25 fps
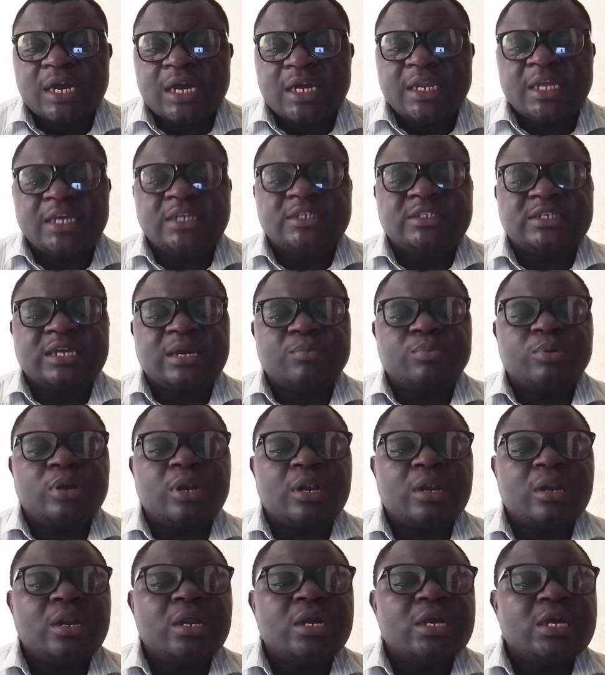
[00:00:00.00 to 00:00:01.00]
An
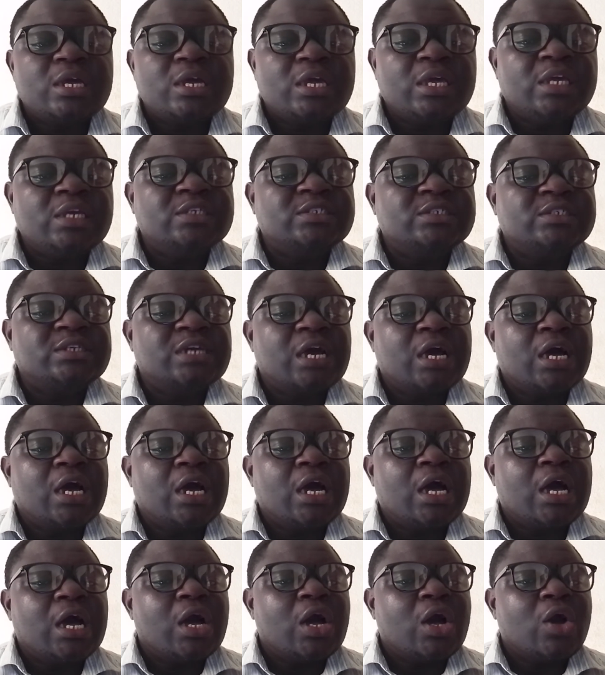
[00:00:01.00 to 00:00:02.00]
example is
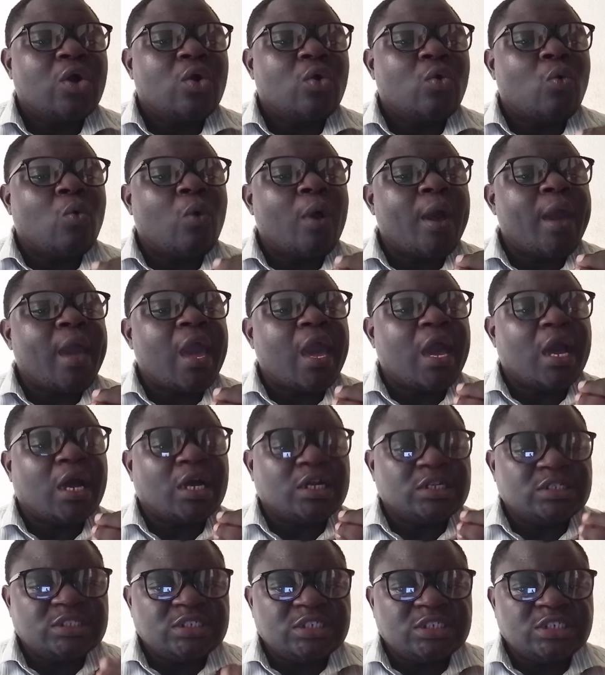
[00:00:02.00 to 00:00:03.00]
where
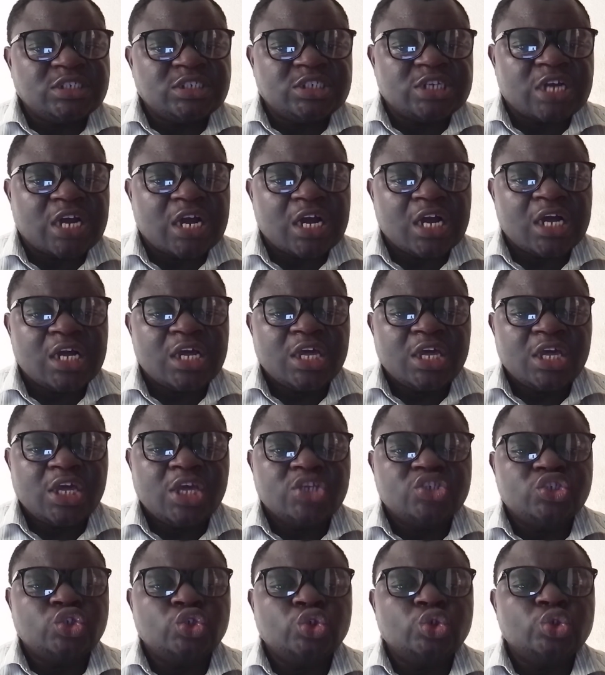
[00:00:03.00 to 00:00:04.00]
a teacher
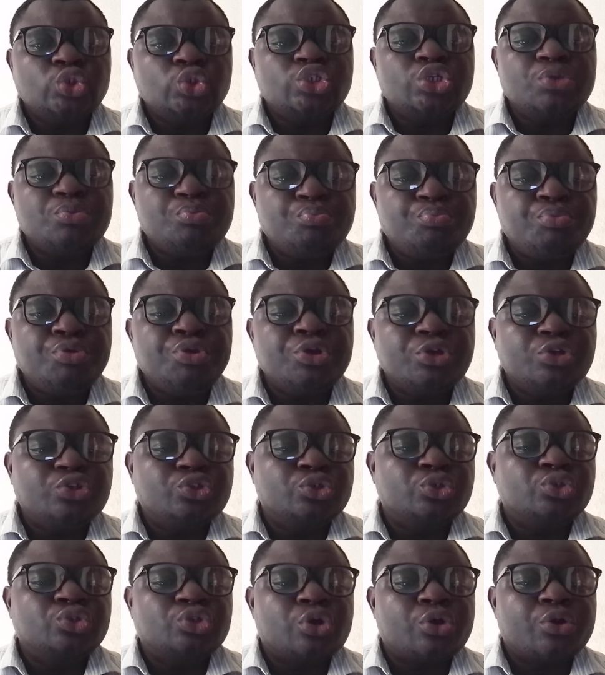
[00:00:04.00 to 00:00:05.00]
is using peer
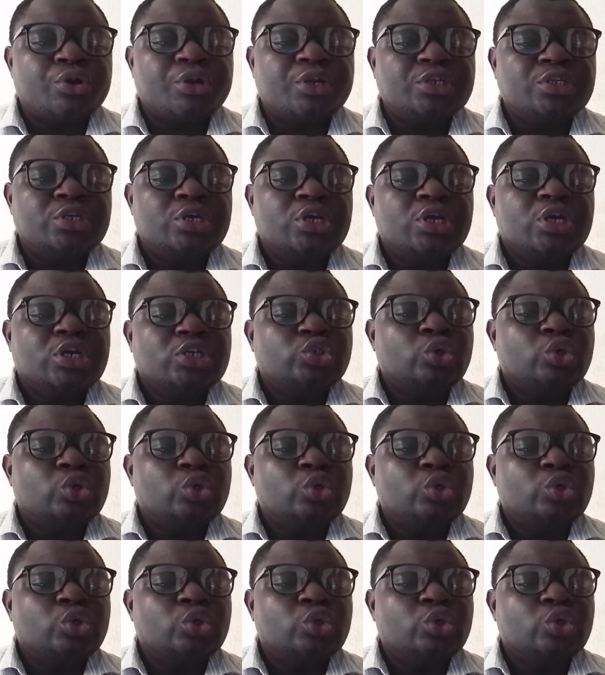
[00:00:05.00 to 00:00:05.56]
tutoring